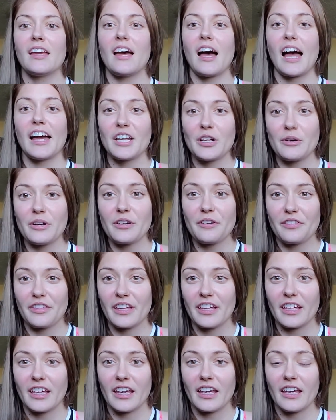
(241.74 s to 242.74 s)
I know what you're
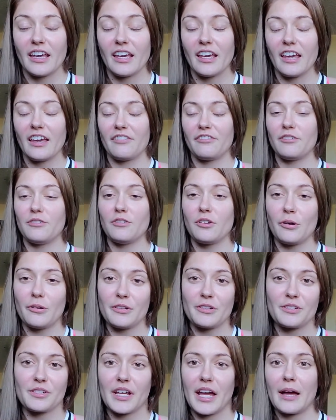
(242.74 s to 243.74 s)
thinking. If you know what
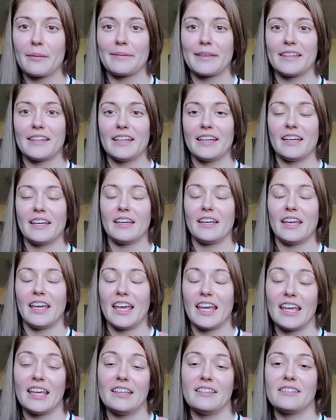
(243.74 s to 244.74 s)
your scapula
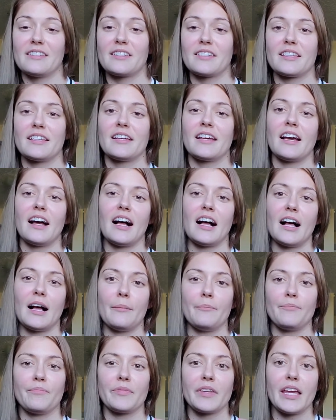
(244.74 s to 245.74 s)
is,
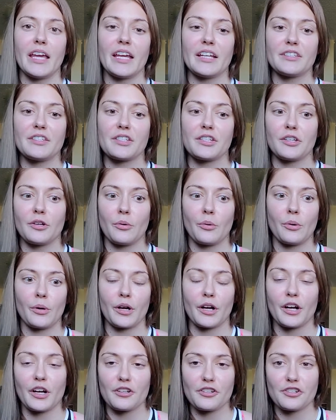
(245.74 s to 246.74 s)
it's
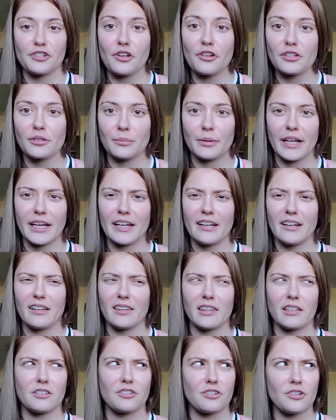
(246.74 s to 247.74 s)
your shoulder blade,
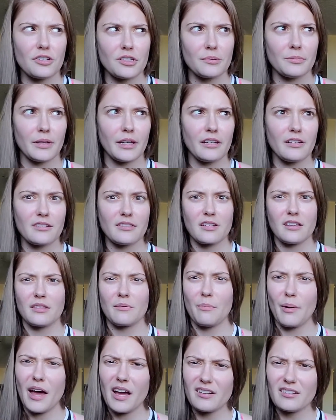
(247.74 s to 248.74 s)
and the shoulder blade is on the
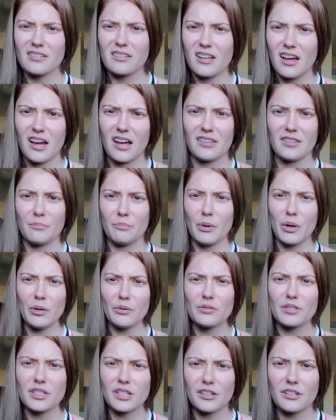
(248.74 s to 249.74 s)
back side, the
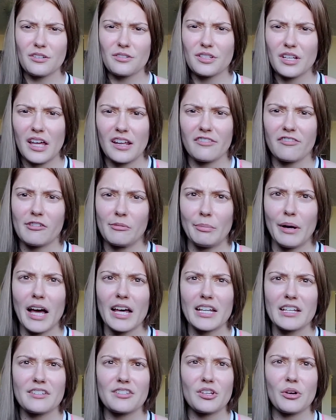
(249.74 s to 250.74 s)
posterior side of your
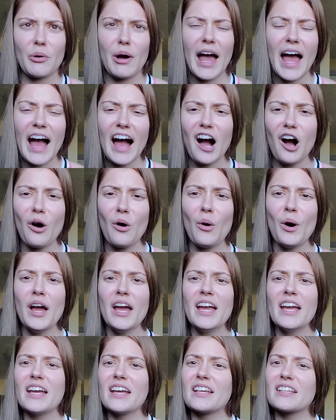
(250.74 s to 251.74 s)
body. So how
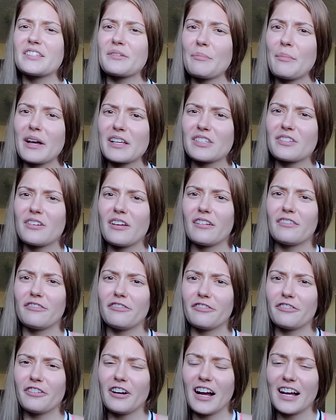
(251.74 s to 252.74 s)
is the muscle on
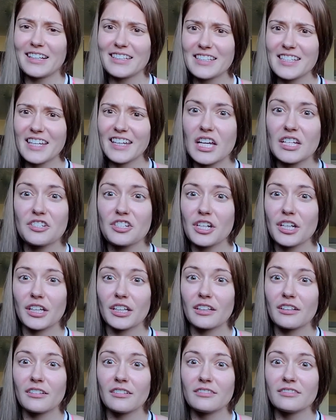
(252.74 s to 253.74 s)
front
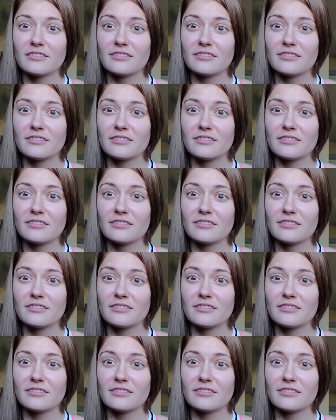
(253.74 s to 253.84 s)
touching